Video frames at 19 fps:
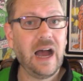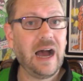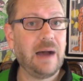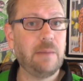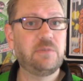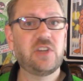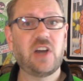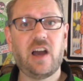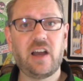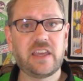I'm
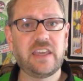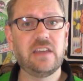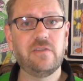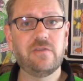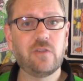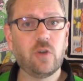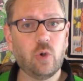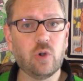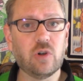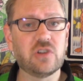talking,
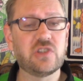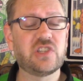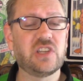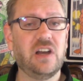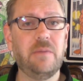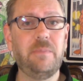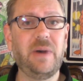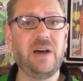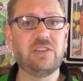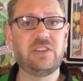of course,
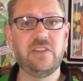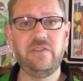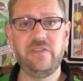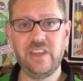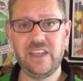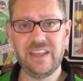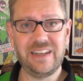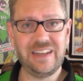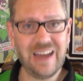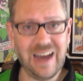about the
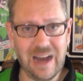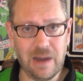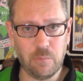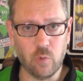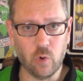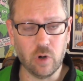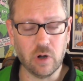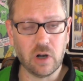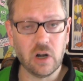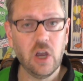Vietnam
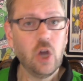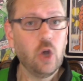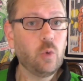War,